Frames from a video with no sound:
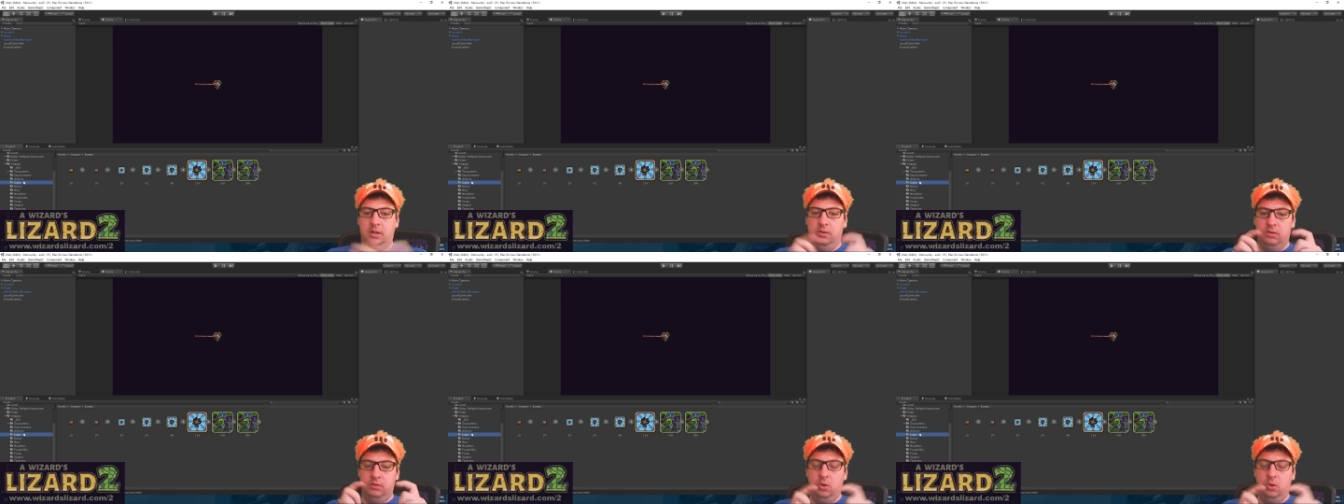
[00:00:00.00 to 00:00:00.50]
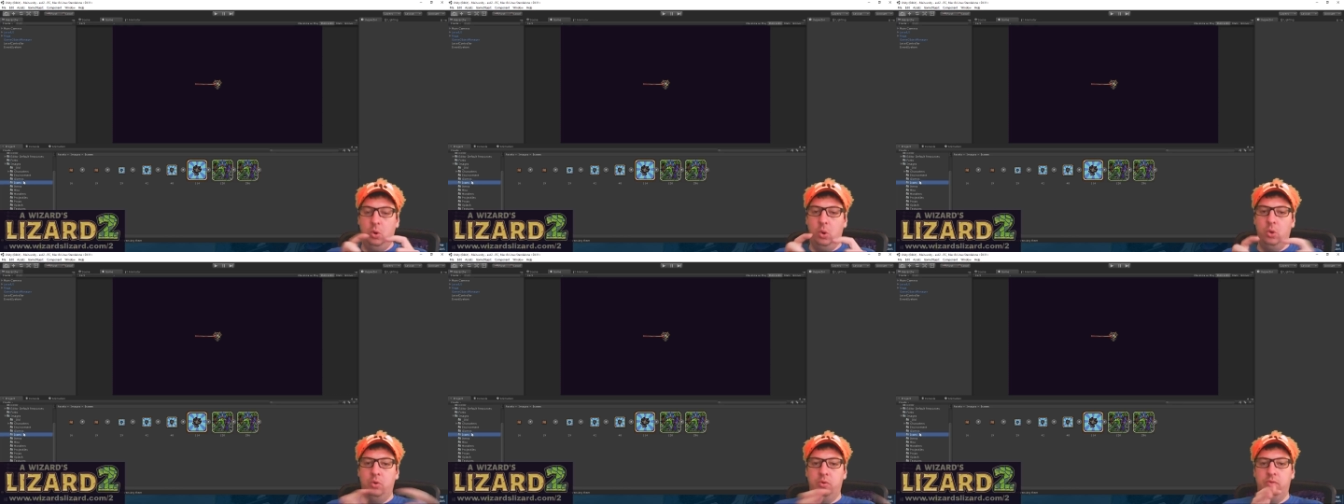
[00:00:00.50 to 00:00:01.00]

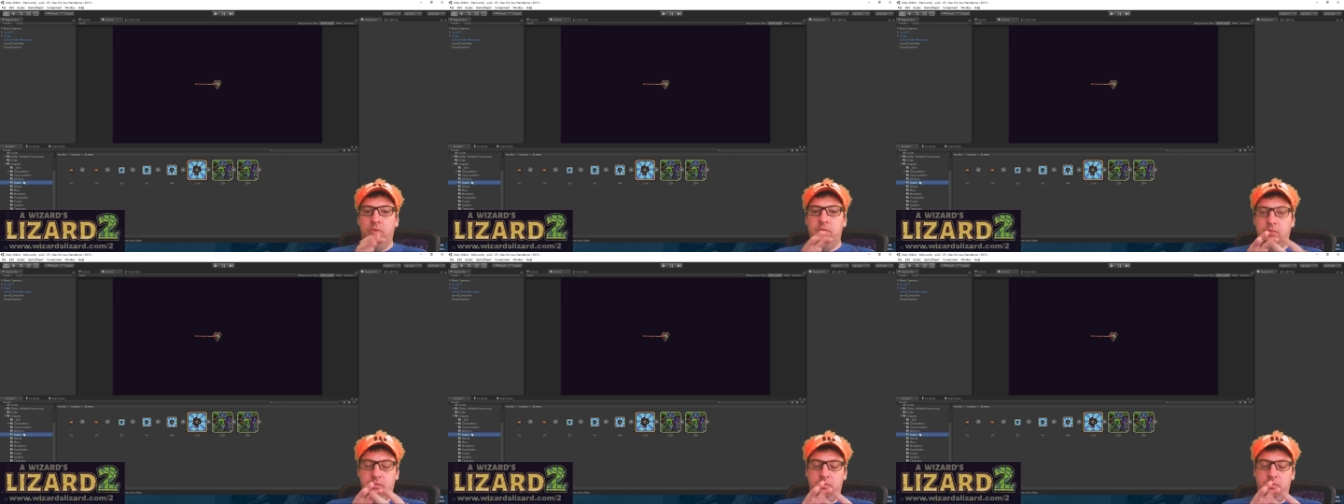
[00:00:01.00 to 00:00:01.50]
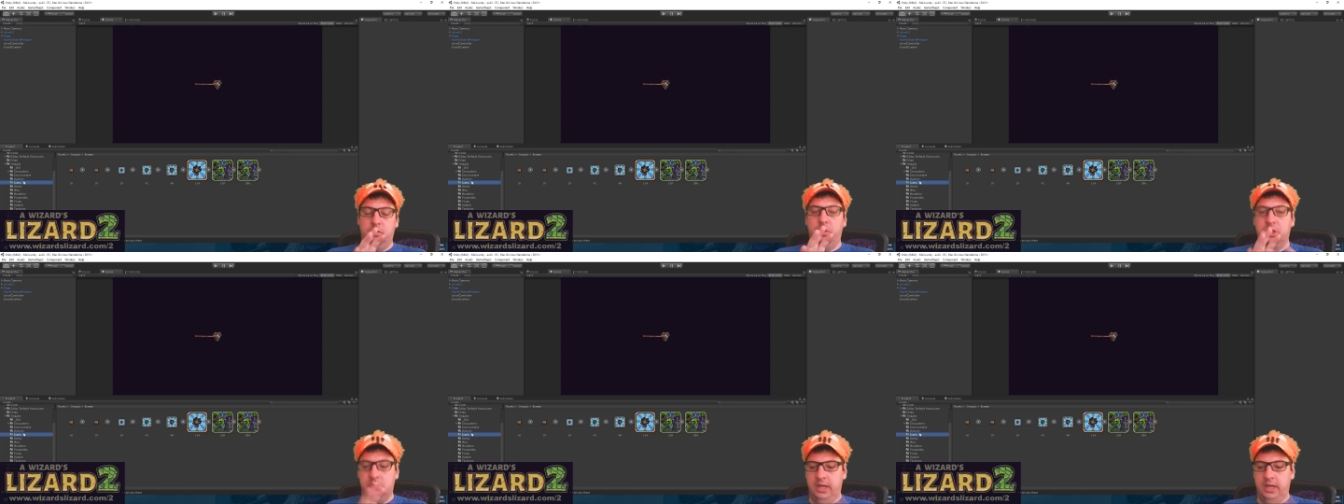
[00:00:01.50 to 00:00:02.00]
hole from
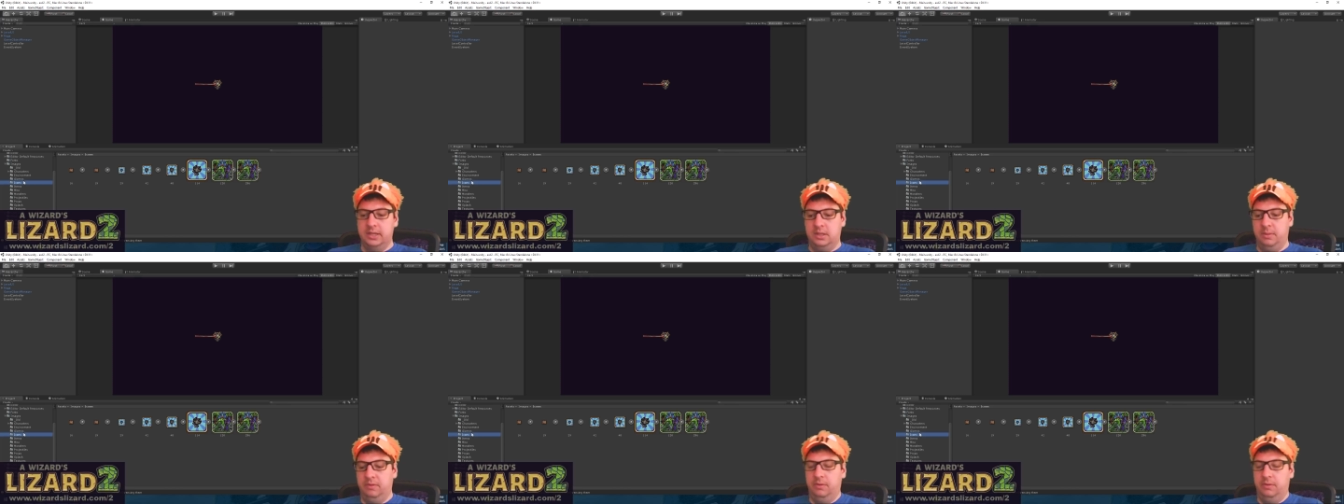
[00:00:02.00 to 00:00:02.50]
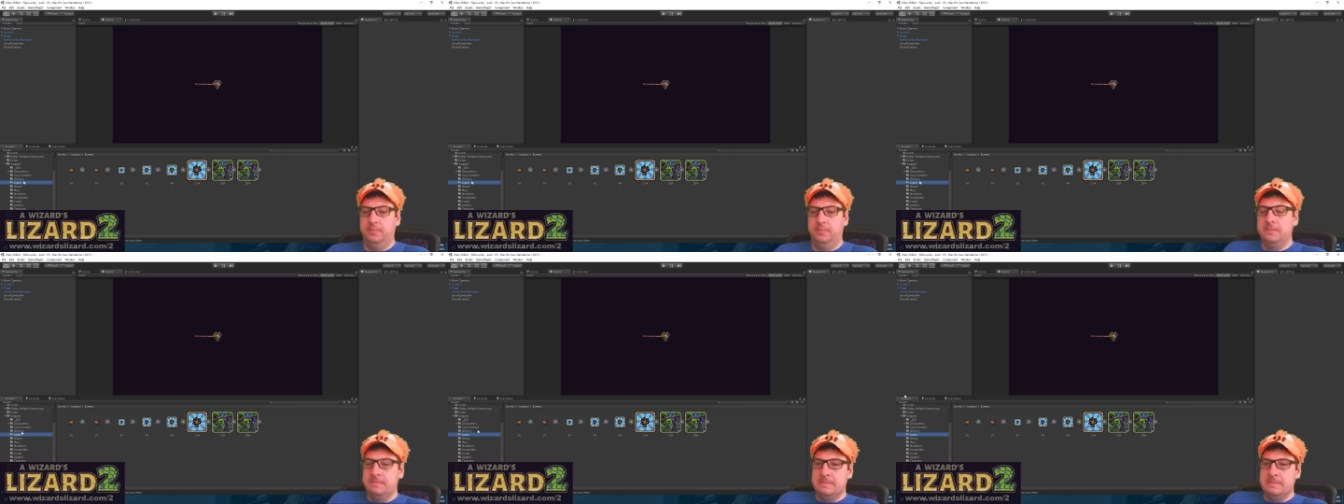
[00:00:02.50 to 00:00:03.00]
which light is coming from.
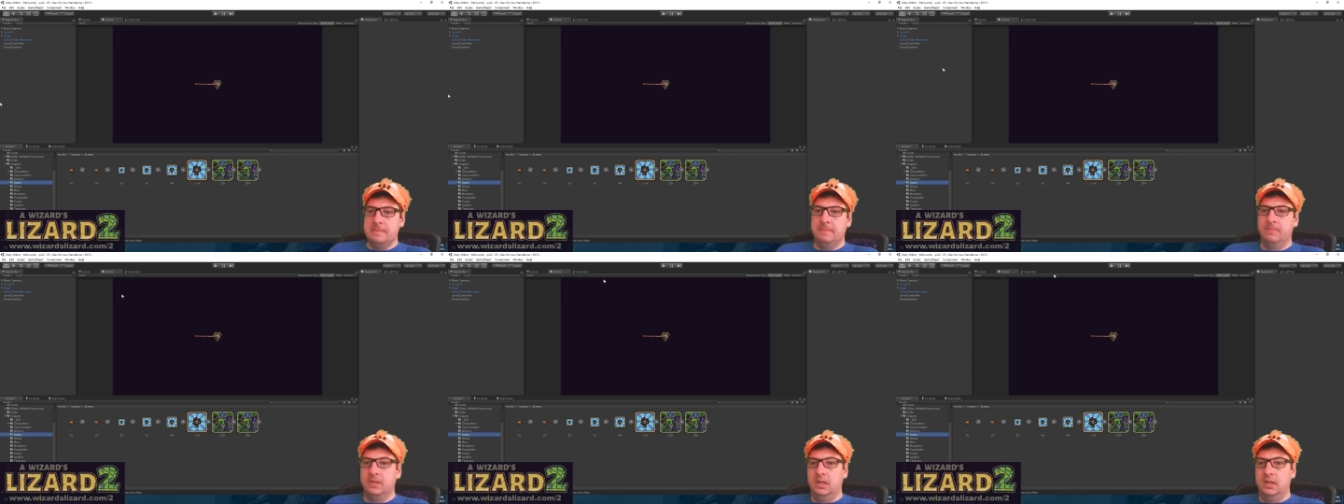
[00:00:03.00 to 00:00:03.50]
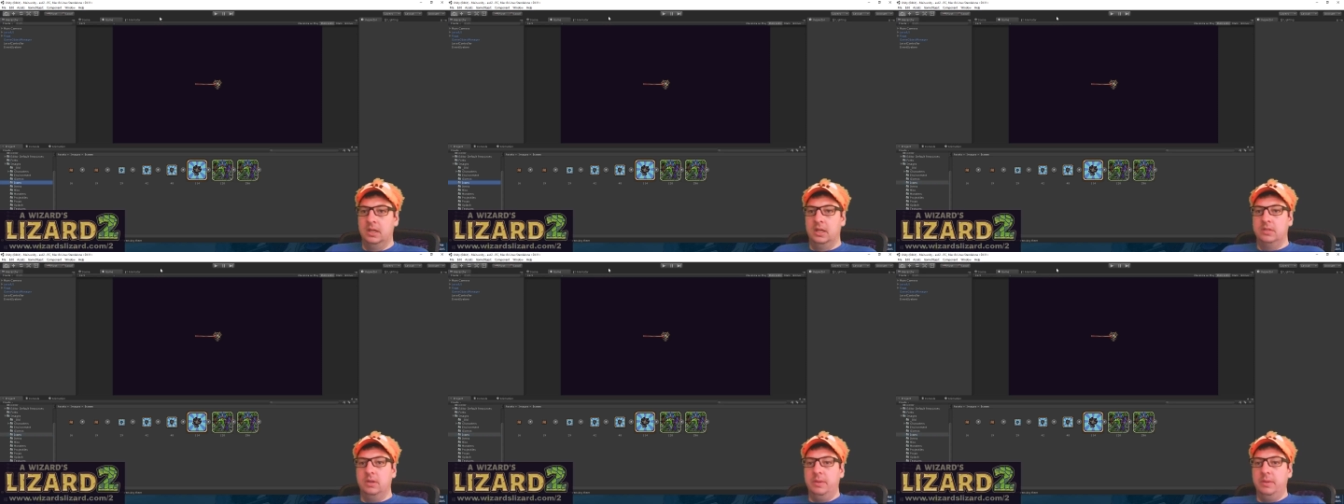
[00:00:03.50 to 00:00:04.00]

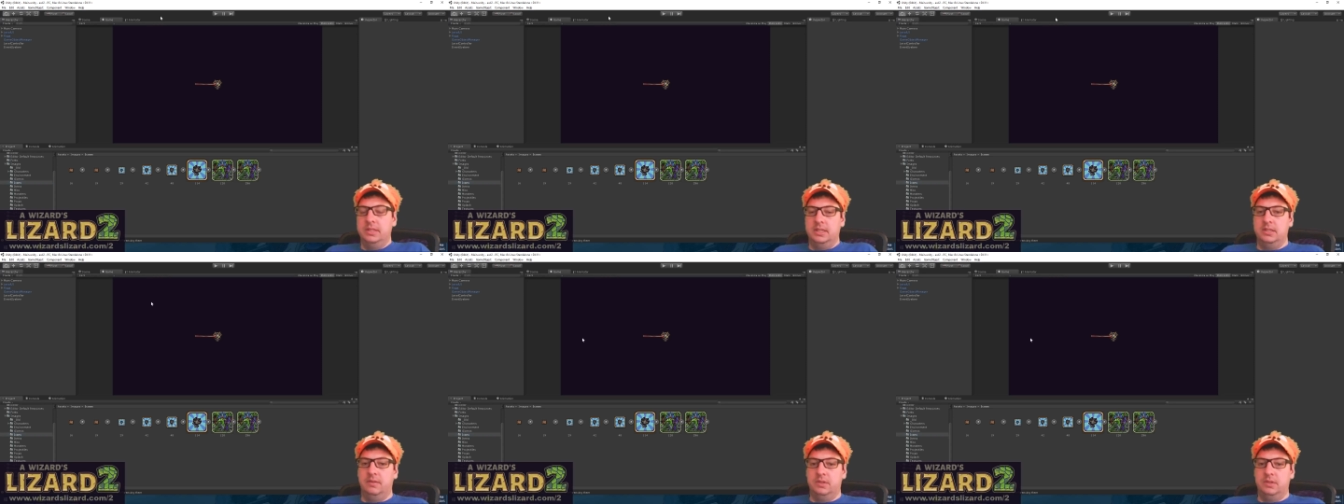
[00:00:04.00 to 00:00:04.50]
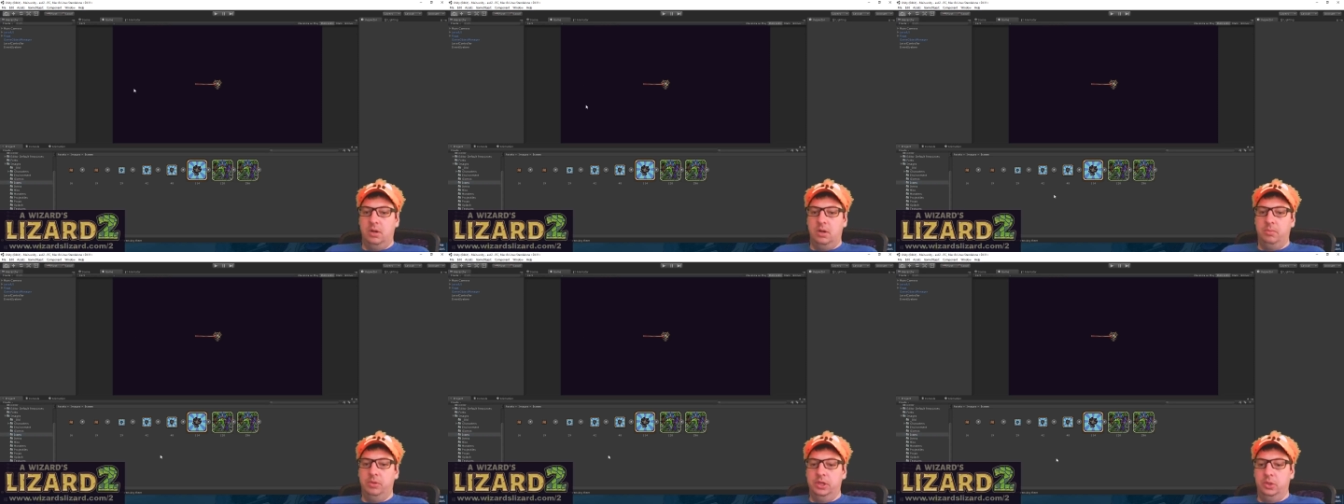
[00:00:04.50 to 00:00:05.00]
So anyways, that stuff's all
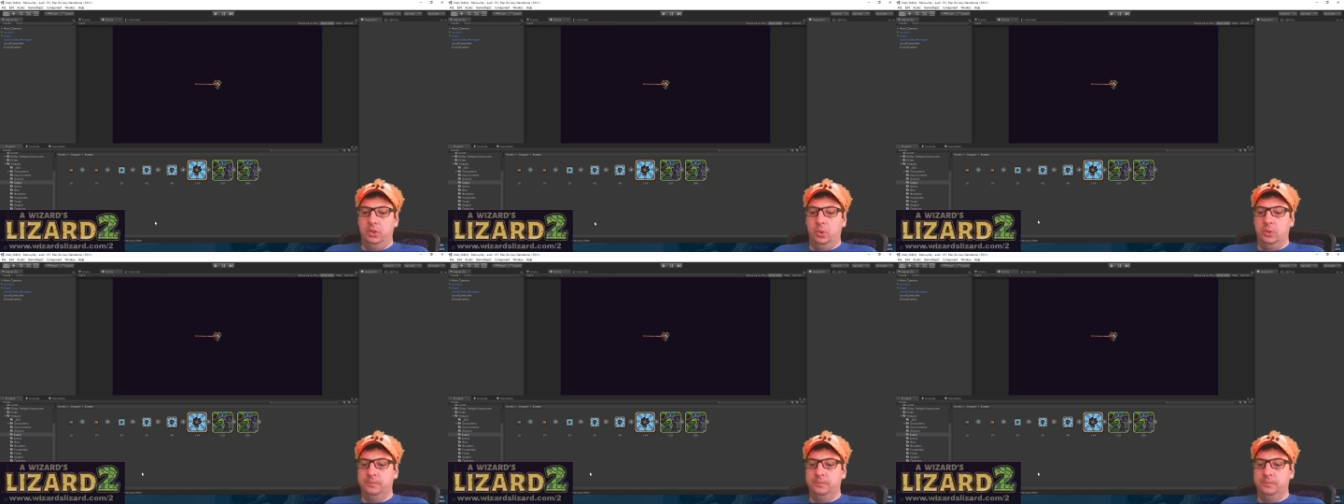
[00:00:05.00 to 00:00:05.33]
pretty cool,